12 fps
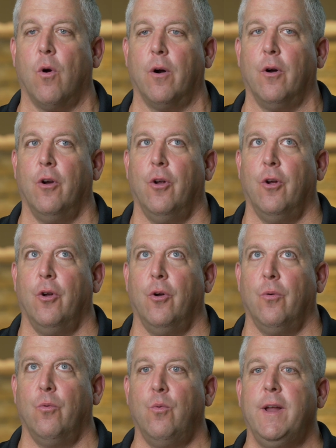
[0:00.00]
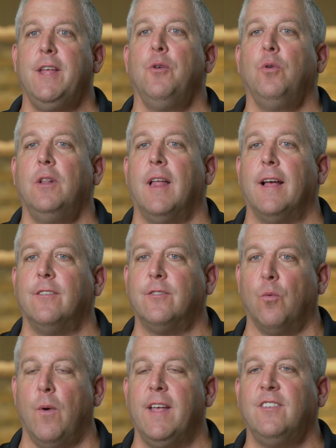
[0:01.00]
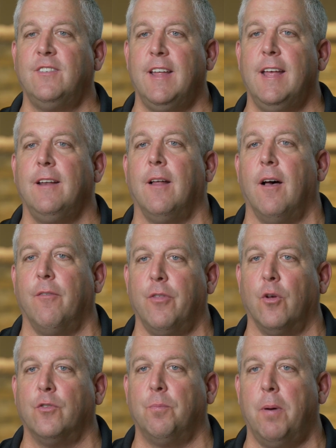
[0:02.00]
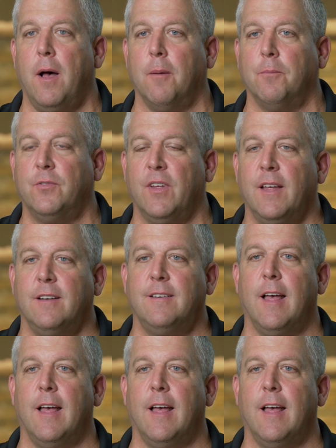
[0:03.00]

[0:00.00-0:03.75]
or reutilize the waste heat of those pumps to